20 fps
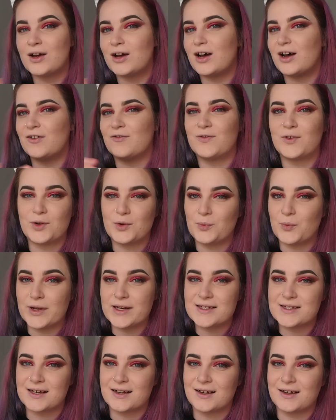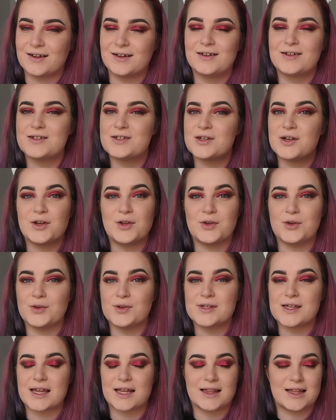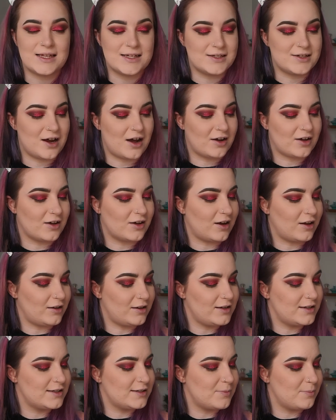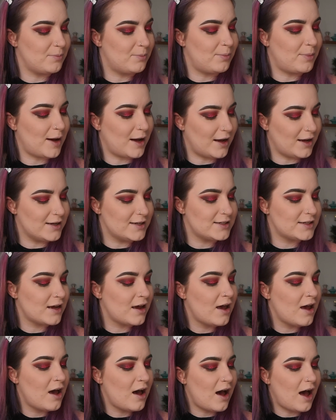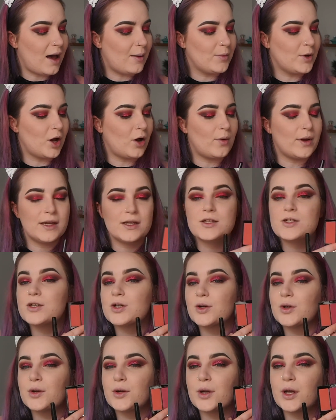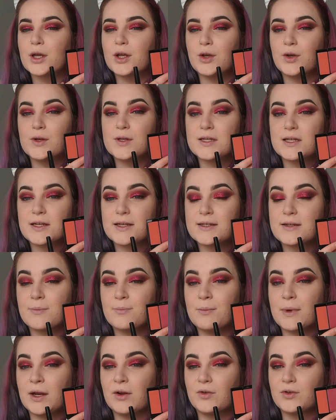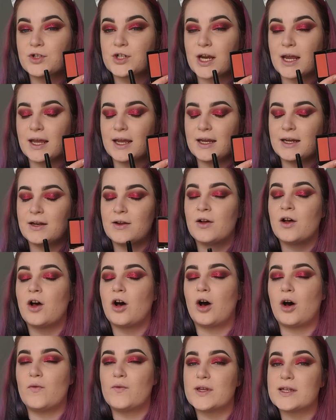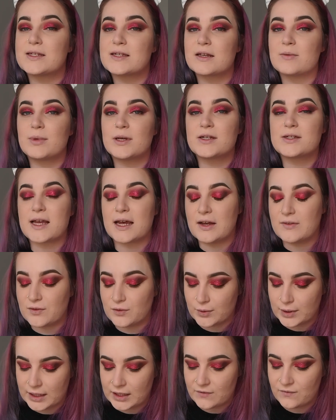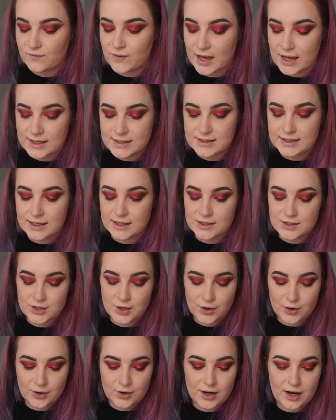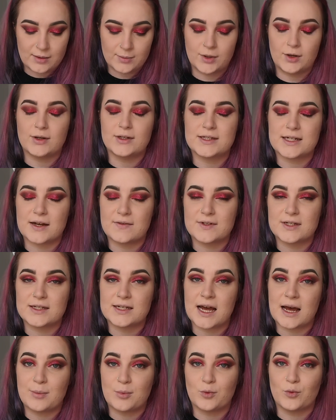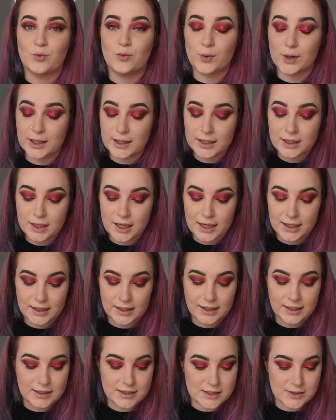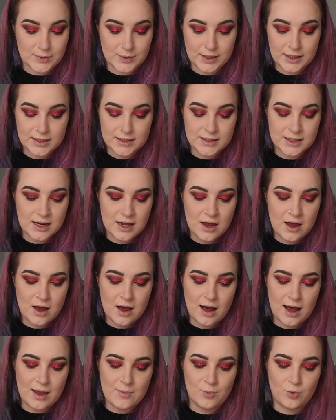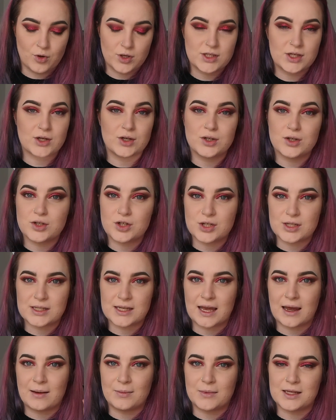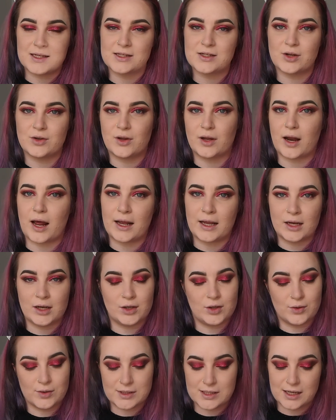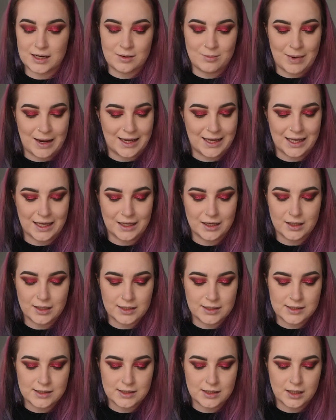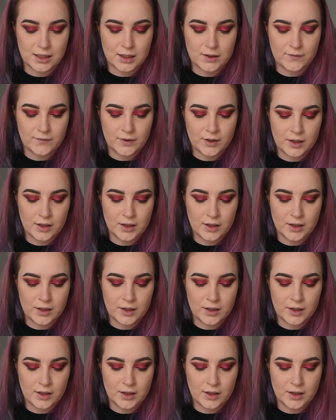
a full winter to use like these darker colors, but I'm going to use this middle shade. Obviously, because I have a really fair skin tone, I'm going to have to tap really lightly into it. I more so just kept this so that I can use it in my kit and stuff.